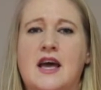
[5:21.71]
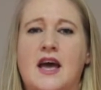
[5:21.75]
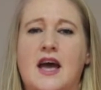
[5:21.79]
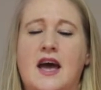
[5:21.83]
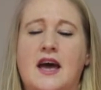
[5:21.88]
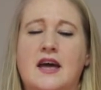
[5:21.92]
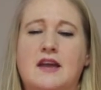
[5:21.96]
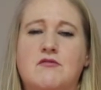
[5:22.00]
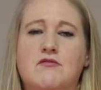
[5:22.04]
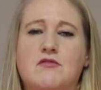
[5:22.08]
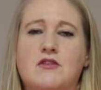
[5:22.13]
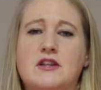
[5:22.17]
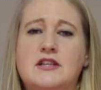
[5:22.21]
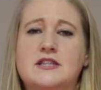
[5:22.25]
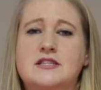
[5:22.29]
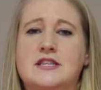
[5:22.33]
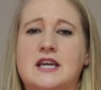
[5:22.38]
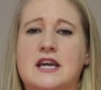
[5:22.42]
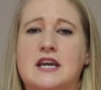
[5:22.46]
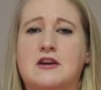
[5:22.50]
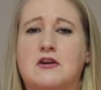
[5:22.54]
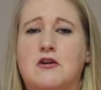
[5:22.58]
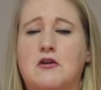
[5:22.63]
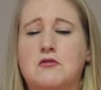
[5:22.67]
and really
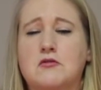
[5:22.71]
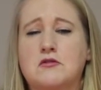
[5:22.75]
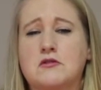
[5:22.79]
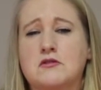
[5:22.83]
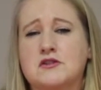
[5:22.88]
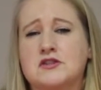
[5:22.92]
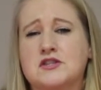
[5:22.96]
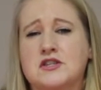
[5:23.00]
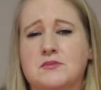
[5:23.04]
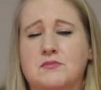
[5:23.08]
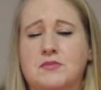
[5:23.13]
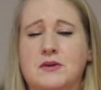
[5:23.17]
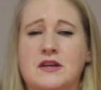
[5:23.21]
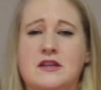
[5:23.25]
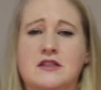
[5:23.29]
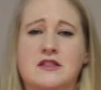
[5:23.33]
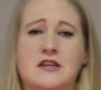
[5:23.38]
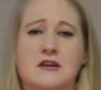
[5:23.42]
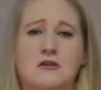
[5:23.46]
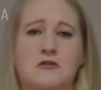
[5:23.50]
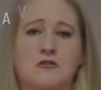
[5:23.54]
take ownership in the